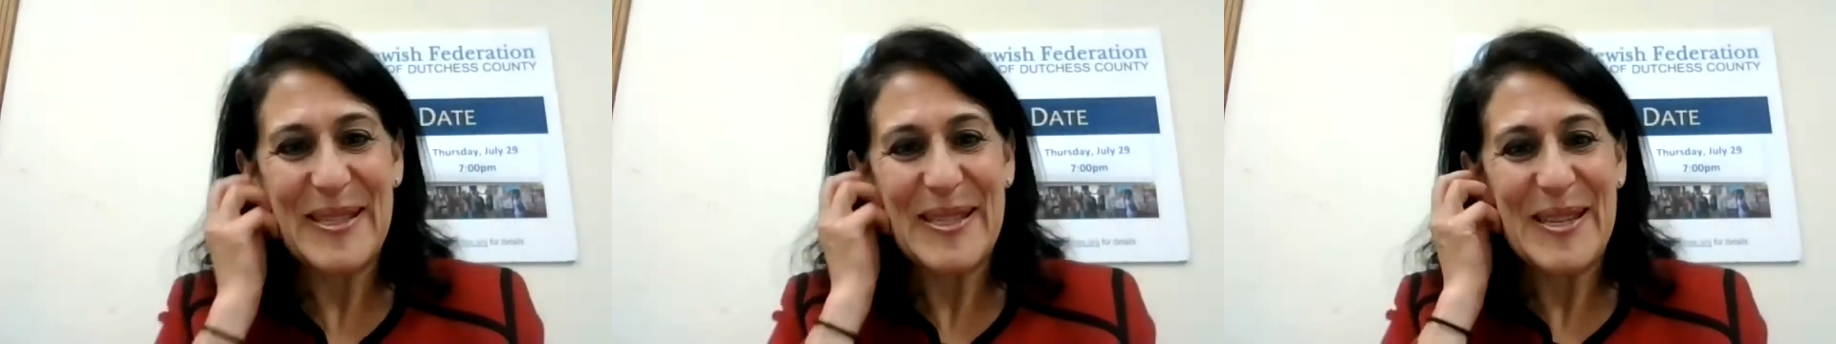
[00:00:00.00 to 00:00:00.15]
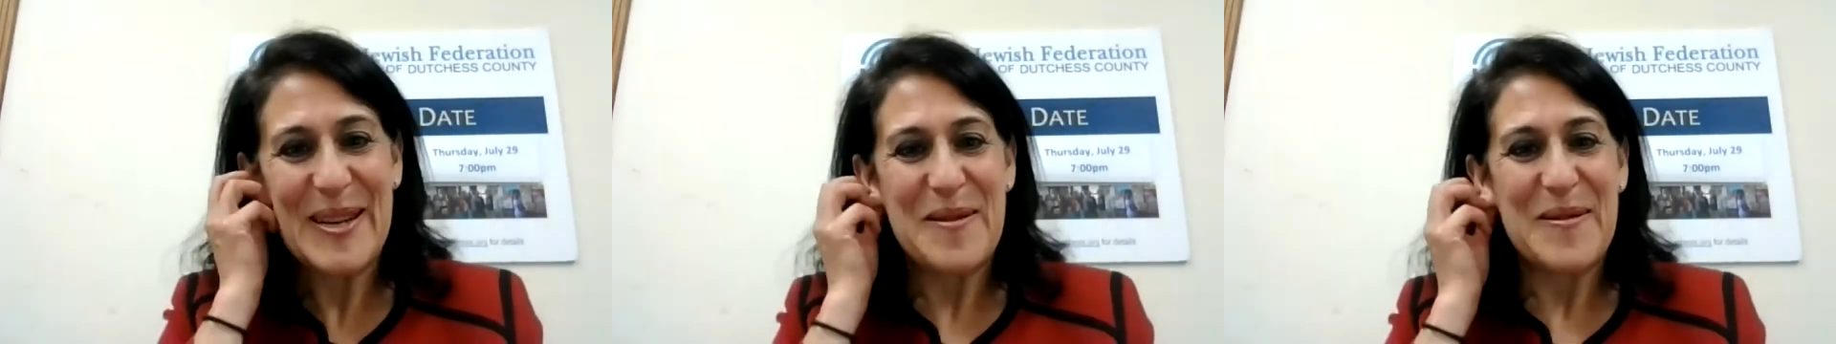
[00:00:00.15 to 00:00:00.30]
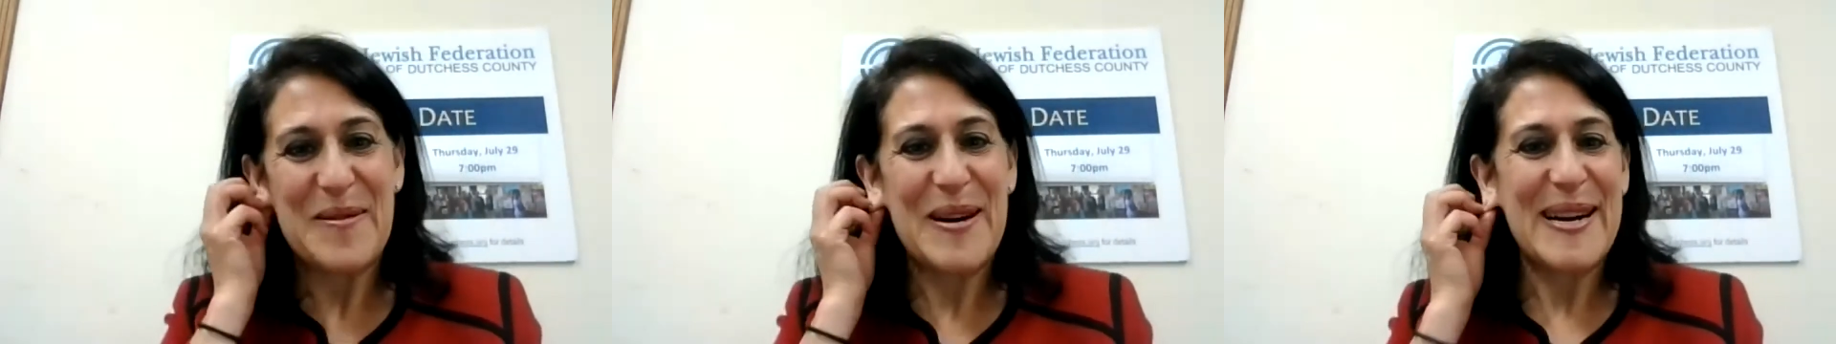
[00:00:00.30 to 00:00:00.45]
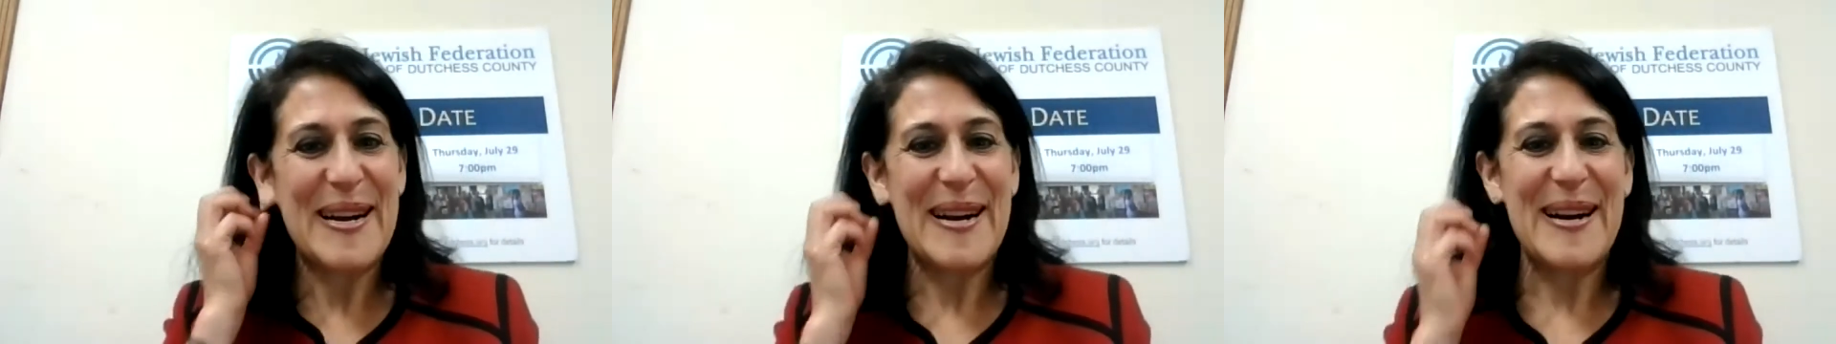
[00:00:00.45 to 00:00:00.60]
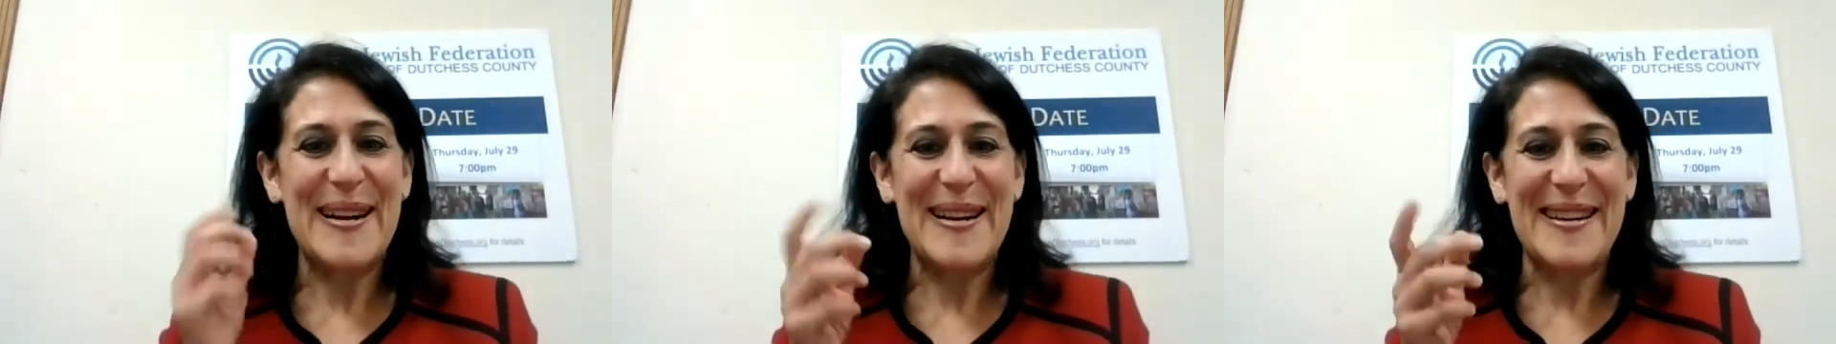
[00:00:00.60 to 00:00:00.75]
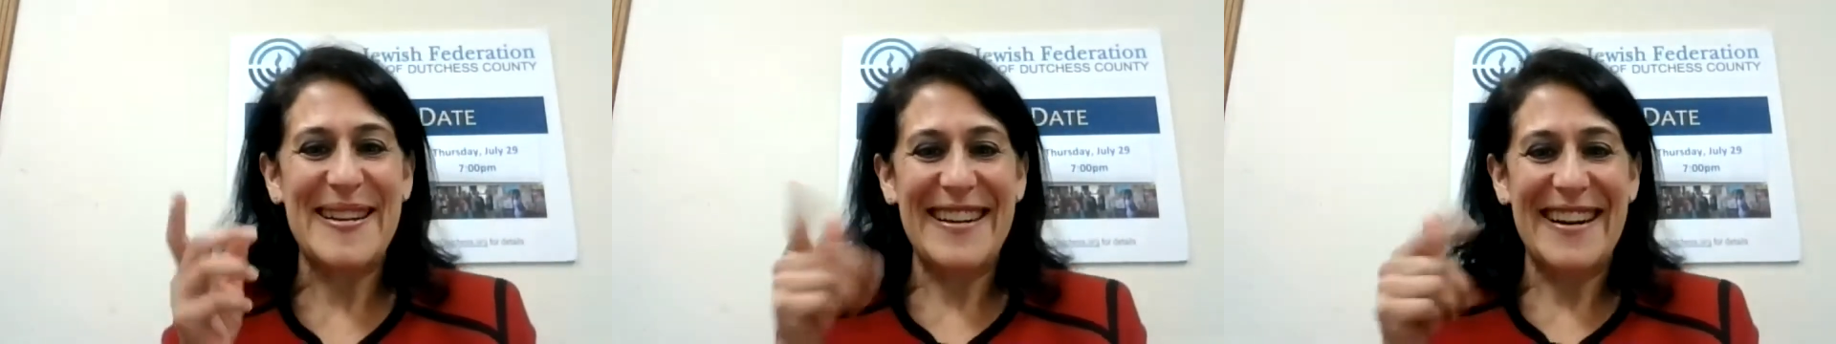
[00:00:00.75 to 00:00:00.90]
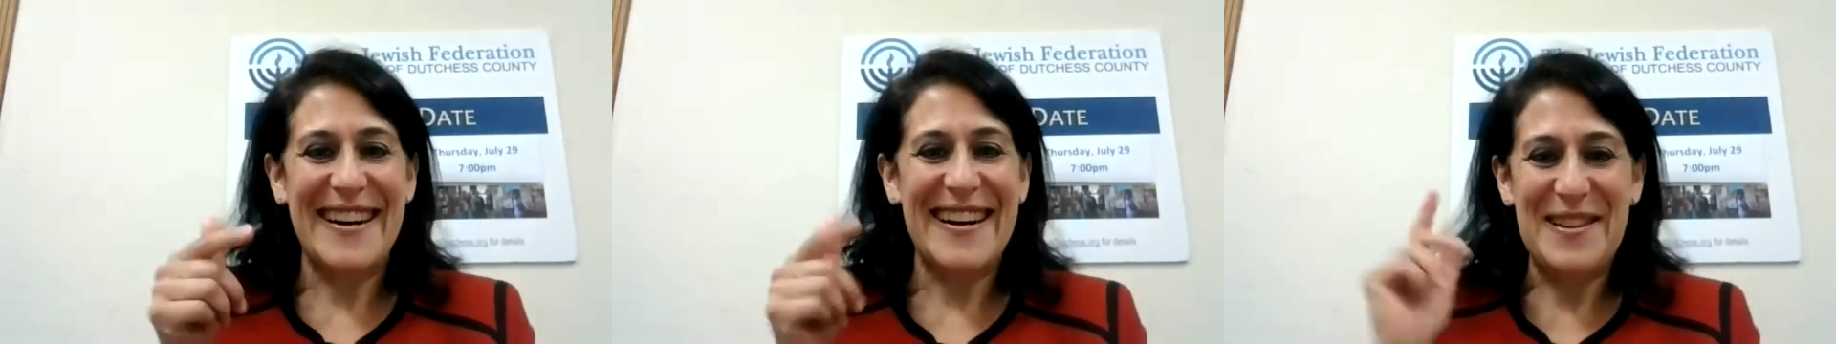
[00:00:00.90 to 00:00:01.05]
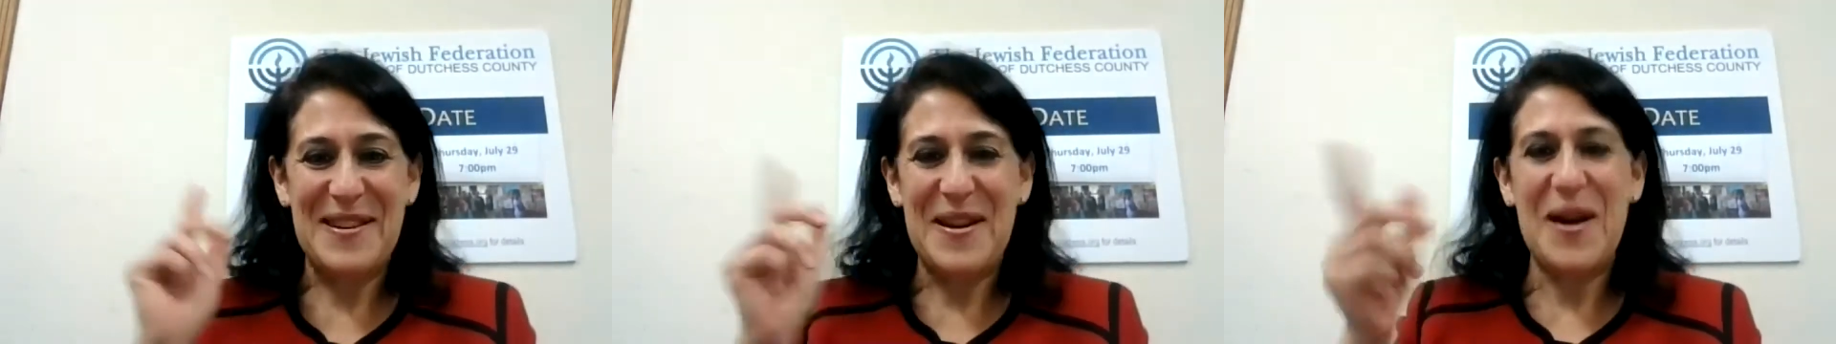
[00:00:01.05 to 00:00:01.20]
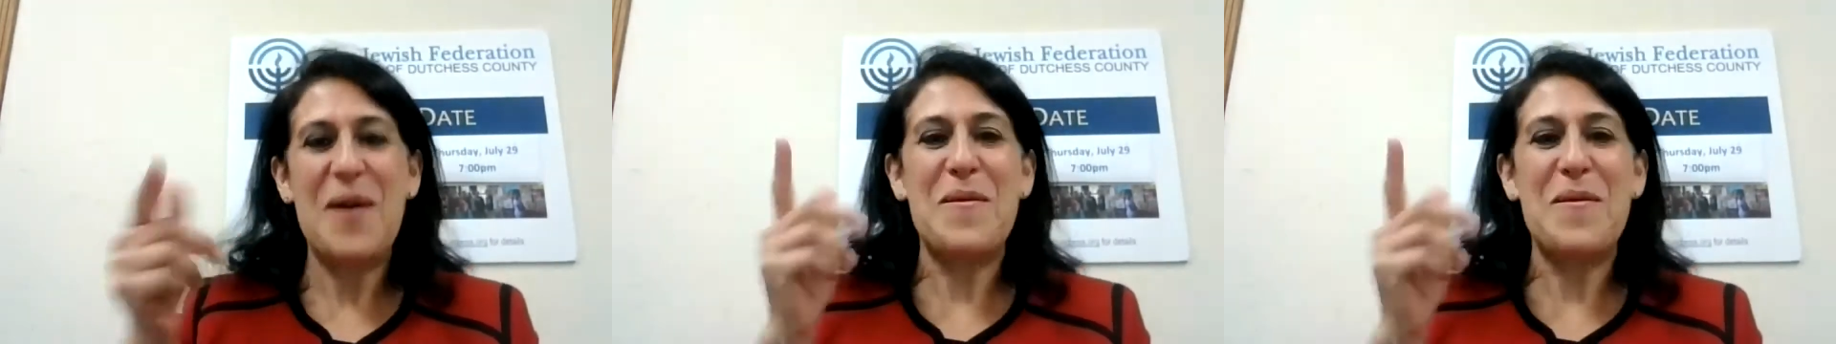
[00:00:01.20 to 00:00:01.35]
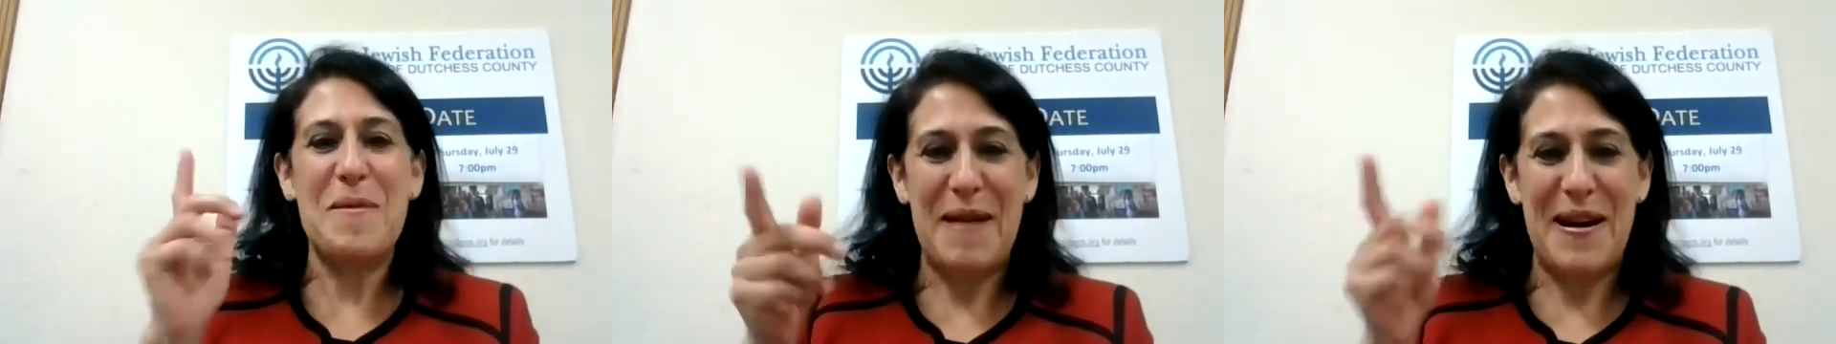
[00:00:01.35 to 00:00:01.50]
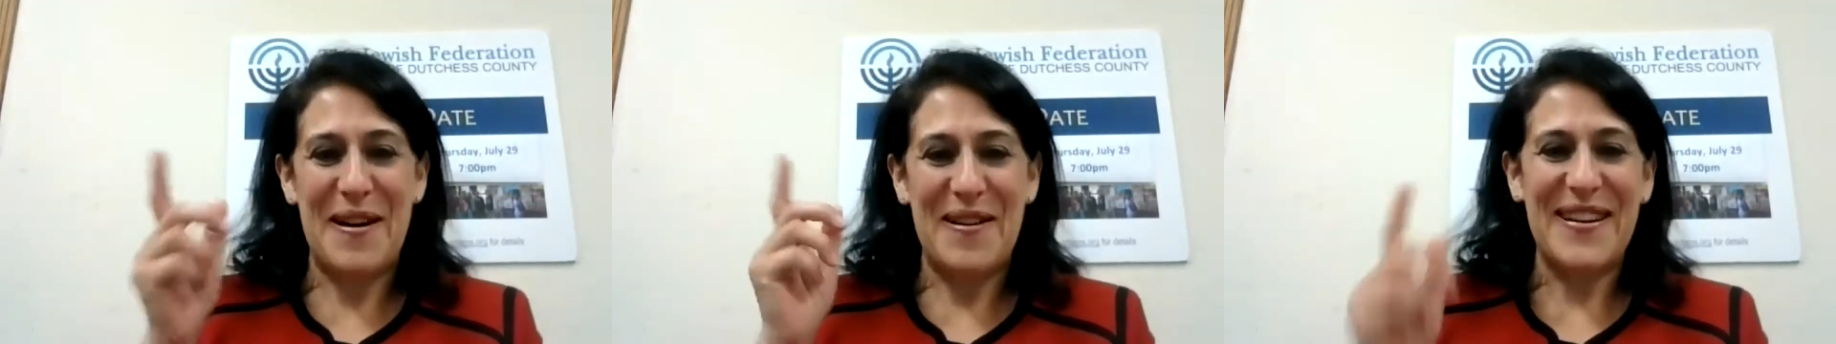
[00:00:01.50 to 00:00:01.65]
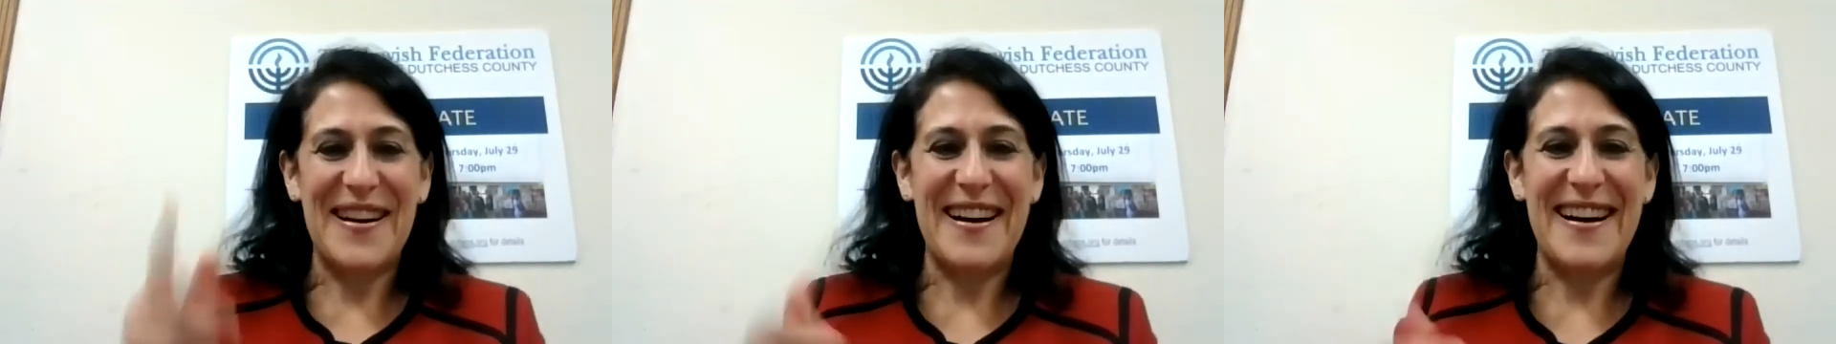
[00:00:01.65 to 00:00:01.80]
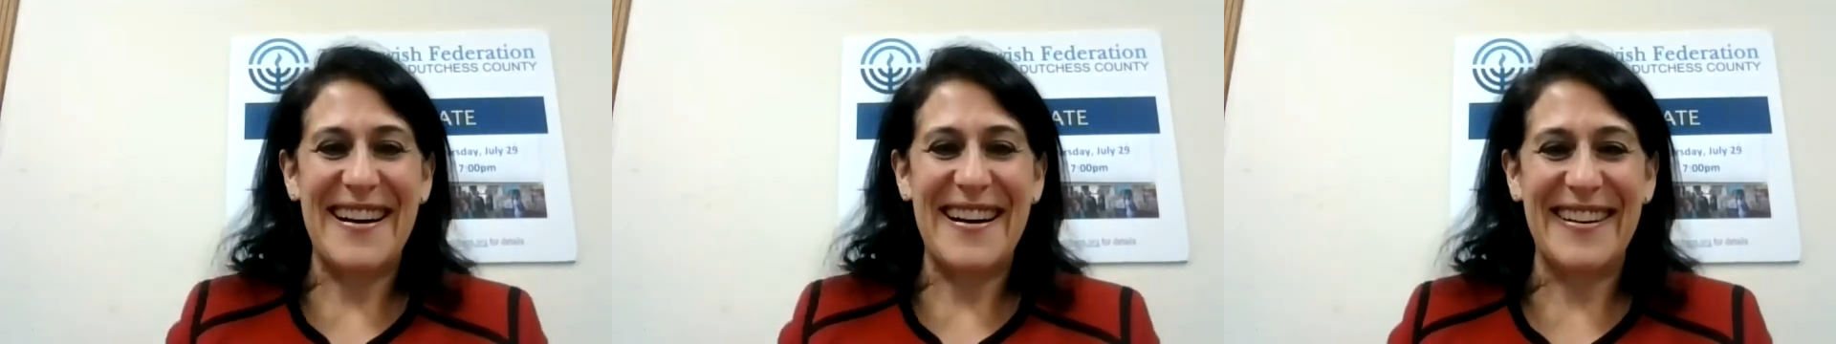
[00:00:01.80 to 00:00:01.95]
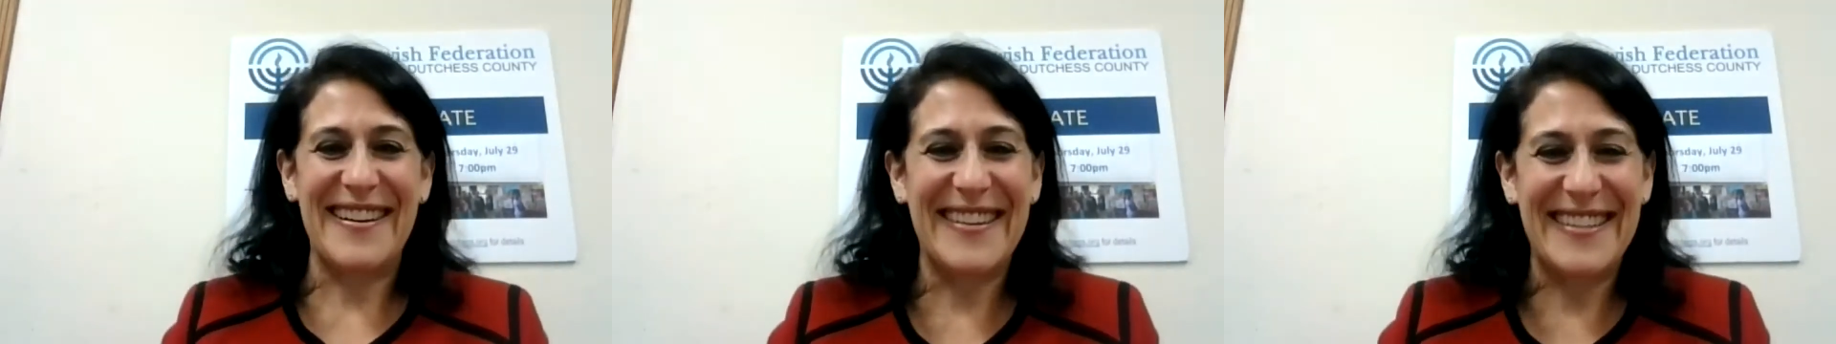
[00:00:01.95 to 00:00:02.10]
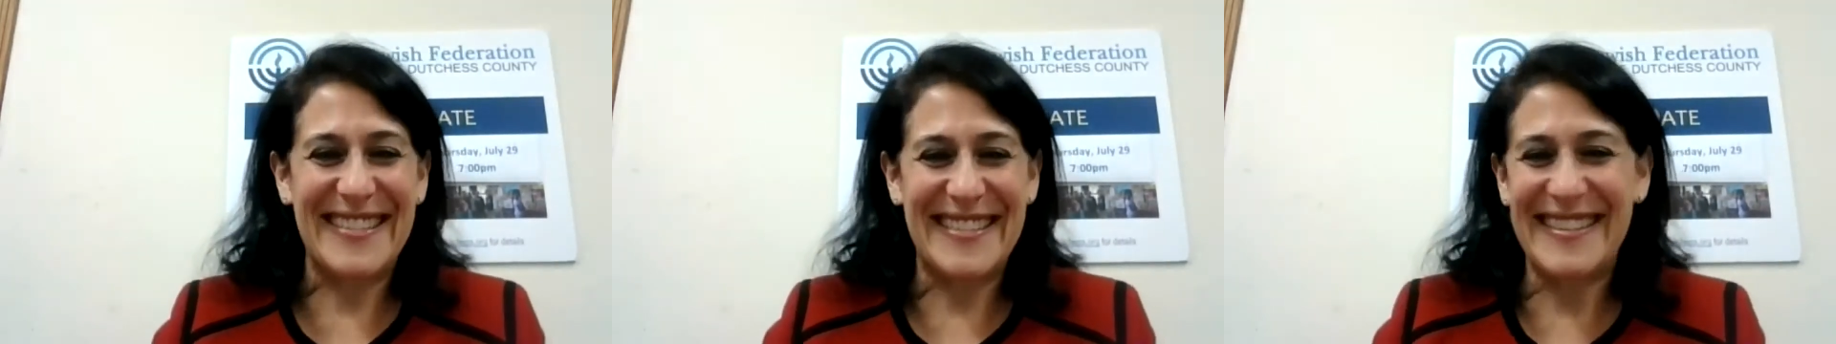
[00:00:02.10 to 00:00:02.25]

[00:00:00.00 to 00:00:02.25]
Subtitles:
so I know about Guy.